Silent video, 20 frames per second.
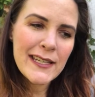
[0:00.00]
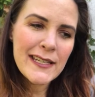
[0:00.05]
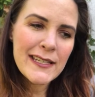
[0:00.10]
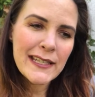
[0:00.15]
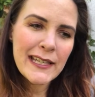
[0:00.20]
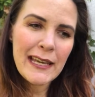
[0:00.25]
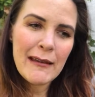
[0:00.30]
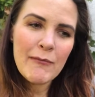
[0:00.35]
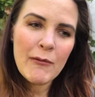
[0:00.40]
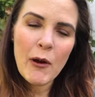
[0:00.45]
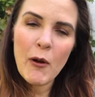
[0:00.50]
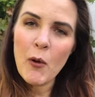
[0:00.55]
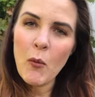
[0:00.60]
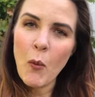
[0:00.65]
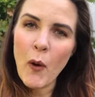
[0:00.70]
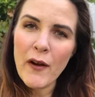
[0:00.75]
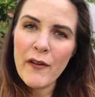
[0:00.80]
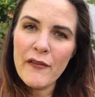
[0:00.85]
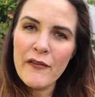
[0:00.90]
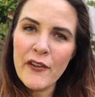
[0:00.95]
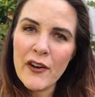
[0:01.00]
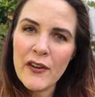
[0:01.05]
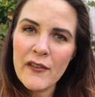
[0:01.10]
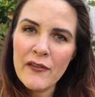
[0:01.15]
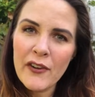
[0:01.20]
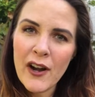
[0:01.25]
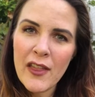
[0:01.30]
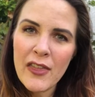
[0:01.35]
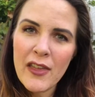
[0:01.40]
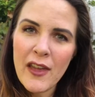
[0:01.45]
need to keep going one foot in
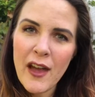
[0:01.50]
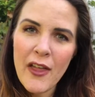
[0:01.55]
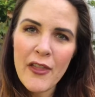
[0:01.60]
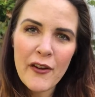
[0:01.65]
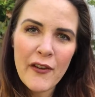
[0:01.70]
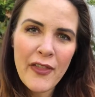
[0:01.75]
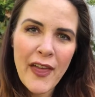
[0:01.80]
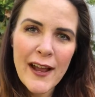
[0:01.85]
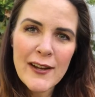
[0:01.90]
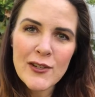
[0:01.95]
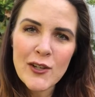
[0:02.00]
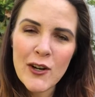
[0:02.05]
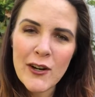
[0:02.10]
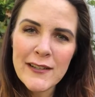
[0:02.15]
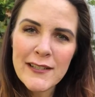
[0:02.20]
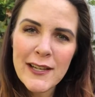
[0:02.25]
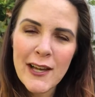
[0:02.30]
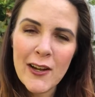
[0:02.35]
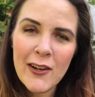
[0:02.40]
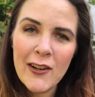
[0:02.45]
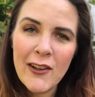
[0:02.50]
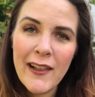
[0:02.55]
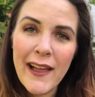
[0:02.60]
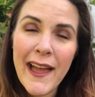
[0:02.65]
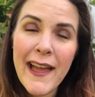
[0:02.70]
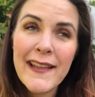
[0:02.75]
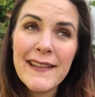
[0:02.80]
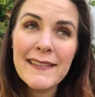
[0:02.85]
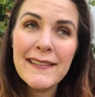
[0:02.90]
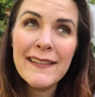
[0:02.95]
front of the other in that dark tunnel
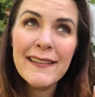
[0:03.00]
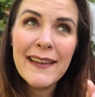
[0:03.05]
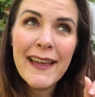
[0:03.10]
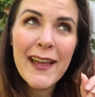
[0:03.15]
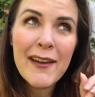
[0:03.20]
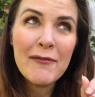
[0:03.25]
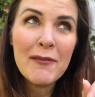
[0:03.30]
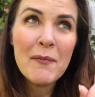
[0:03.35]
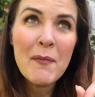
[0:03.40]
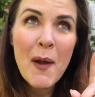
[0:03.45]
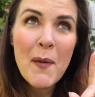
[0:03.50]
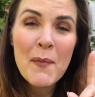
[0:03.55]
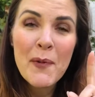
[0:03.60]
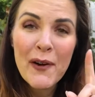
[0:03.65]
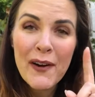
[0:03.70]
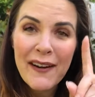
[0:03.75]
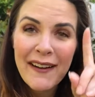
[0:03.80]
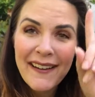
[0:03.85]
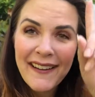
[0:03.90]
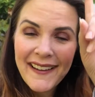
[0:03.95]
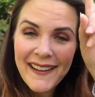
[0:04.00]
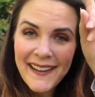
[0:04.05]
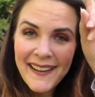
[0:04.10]
and and remember